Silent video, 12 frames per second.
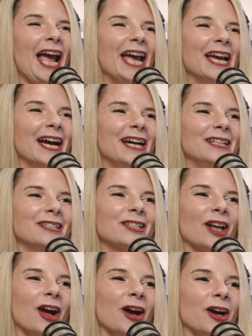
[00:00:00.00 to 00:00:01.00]
and
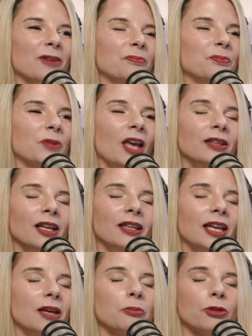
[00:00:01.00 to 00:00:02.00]
then
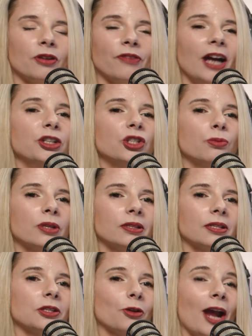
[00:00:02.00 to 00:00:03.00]
they provide you with
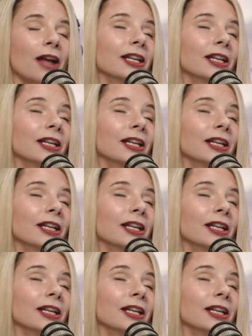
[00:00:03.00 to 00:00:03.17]
this grant.